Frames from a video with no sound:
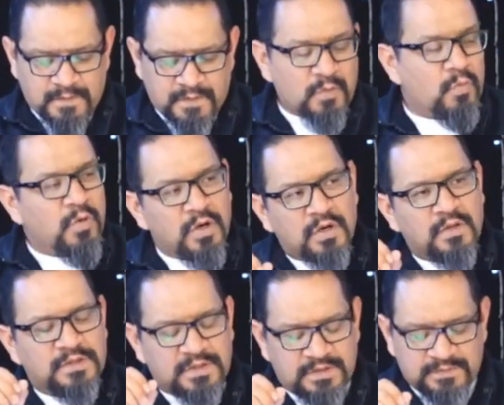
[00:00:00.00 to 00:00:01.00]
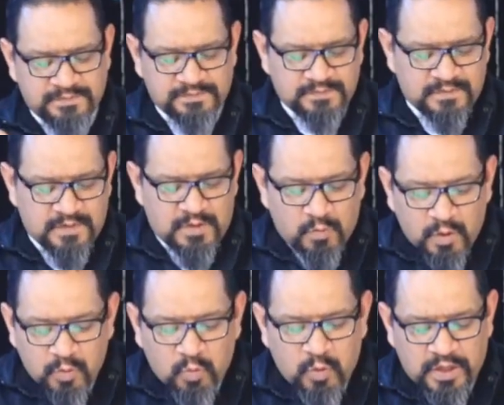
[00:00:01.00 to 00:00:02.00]
The world
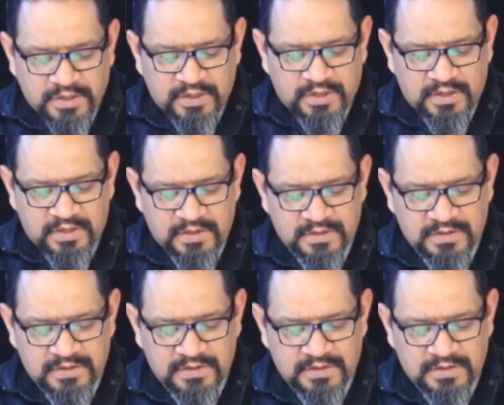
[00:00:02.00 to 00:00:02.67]
will wonder